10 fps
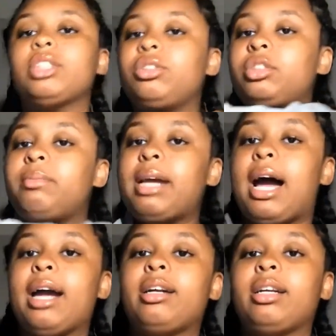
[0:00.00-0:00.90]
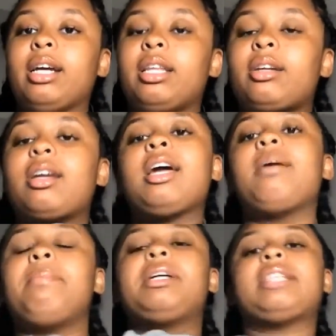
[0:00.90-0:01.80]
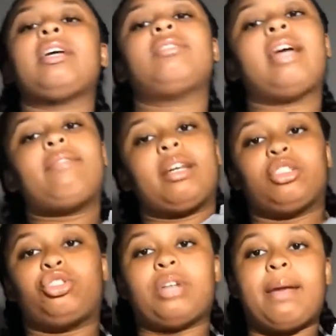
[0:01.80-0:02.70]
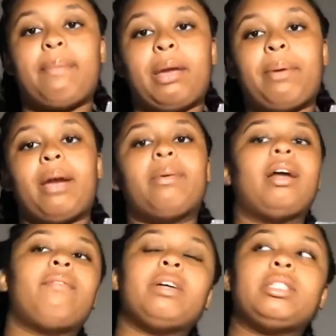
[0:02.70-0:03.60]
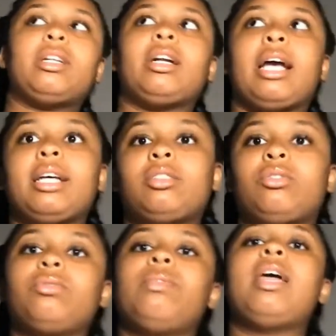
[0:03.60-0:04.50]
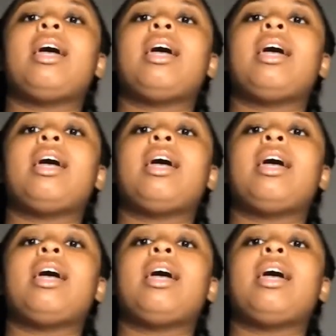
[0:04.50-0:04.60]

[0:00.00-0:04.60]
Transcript: used to be higher than the other because I used to have like a strap backpack when I first started high school.